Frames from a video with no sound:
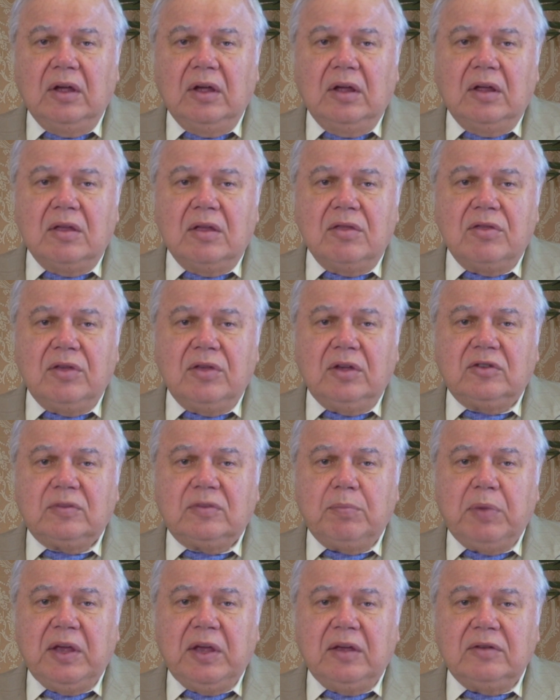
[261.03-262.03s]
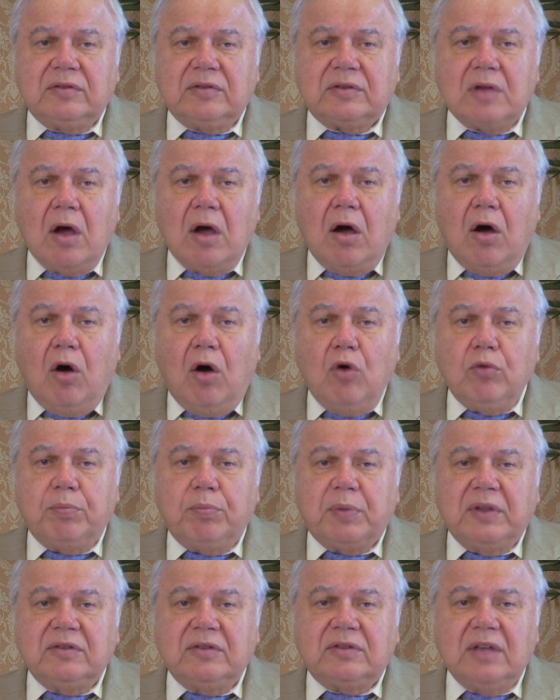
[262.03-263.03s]
this beast
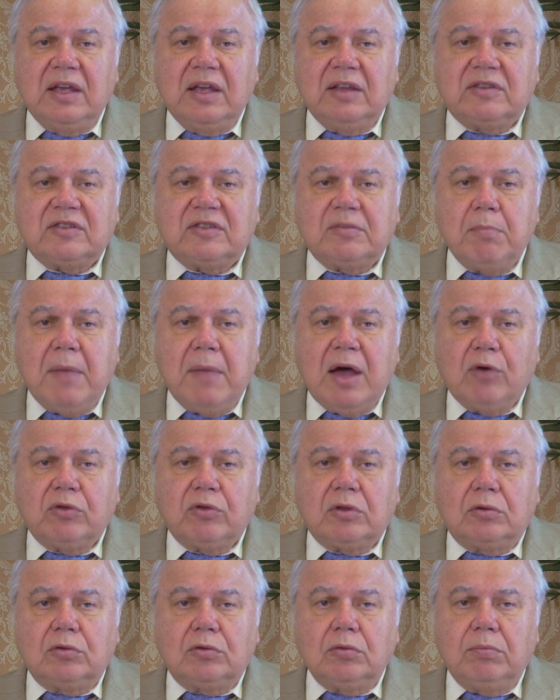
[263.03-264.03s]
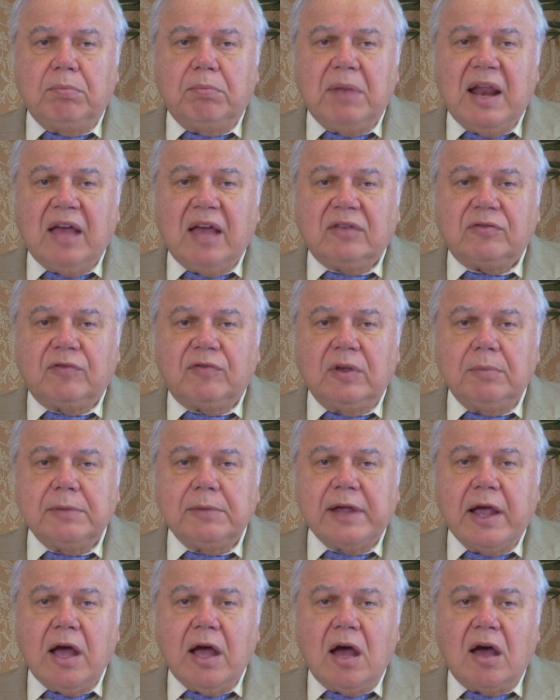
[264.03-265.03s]
opens its mouth to
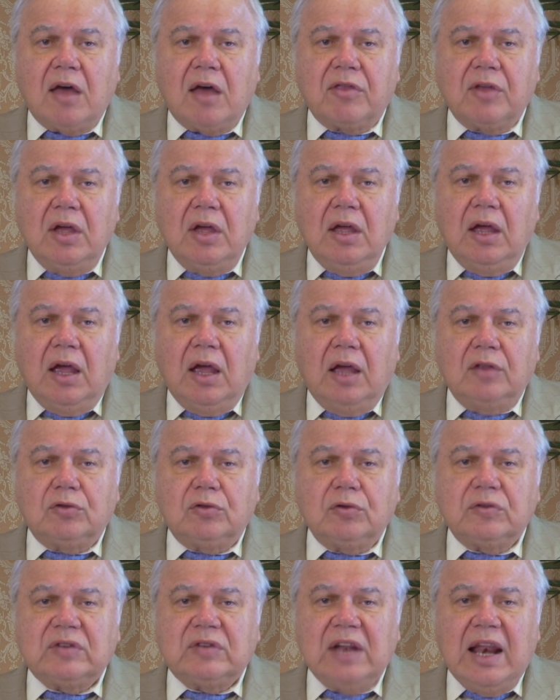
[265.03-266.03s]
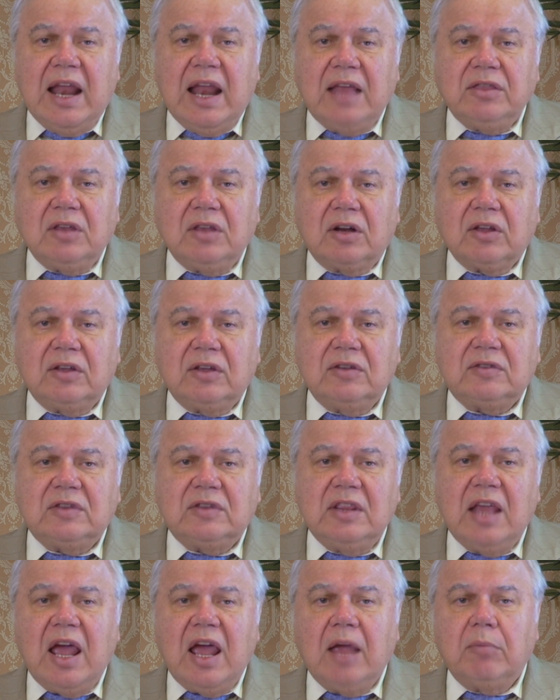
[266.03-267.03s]
blaspheme God and to slander his
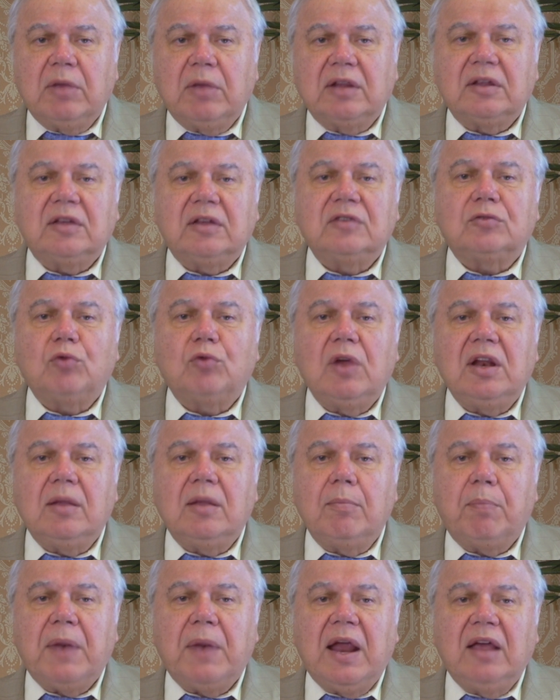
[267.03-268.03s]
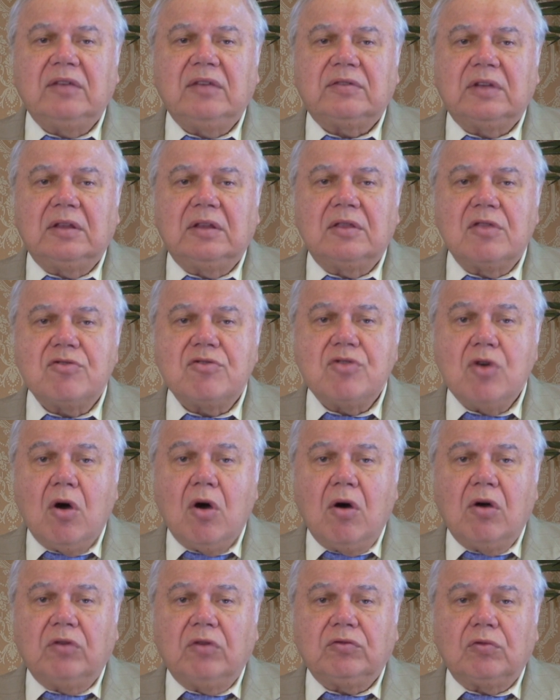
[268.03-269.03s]
name and his dwelling place and
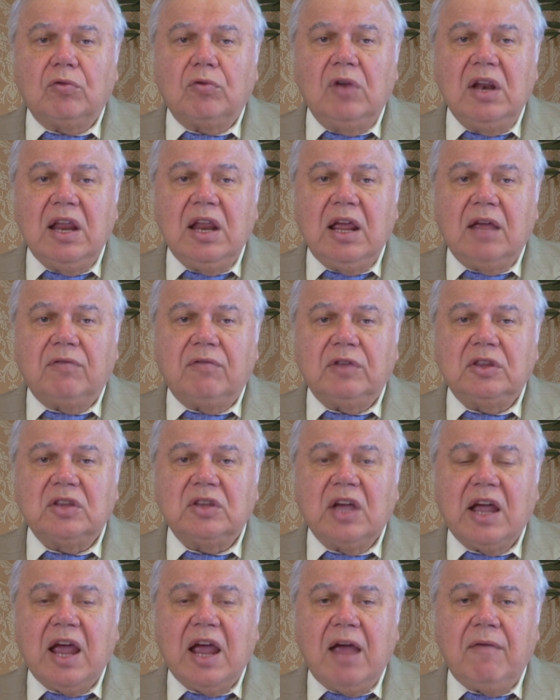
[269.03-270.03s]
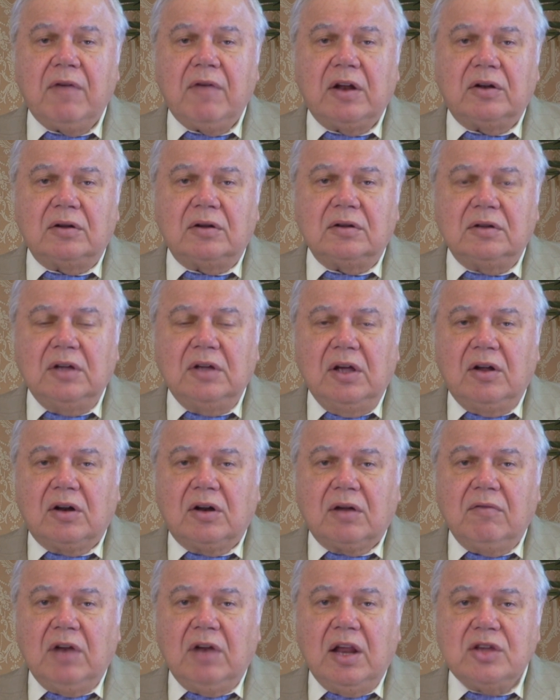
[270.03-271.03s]
those who live in heaven,
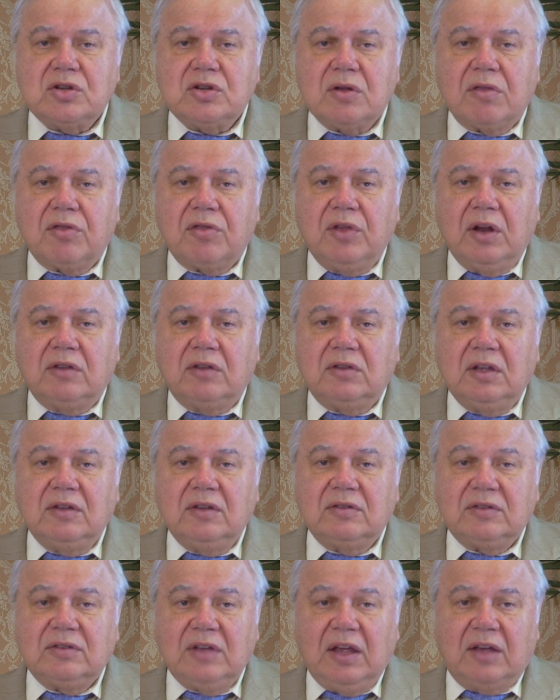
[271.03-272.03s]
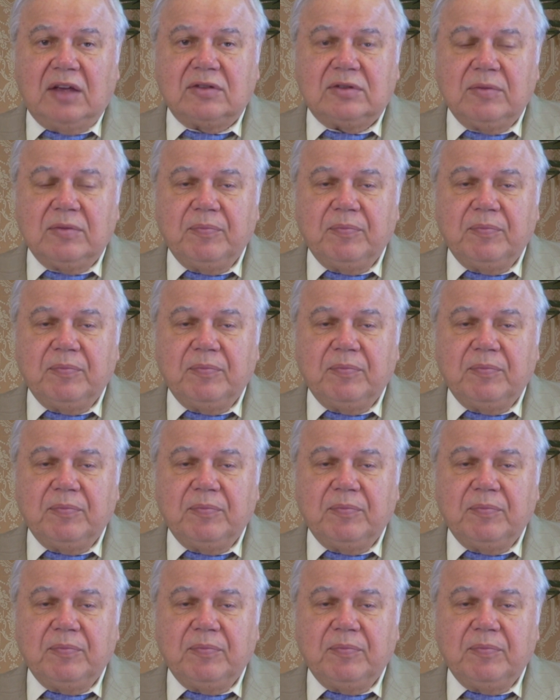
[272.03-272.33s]
Revelation 13:6.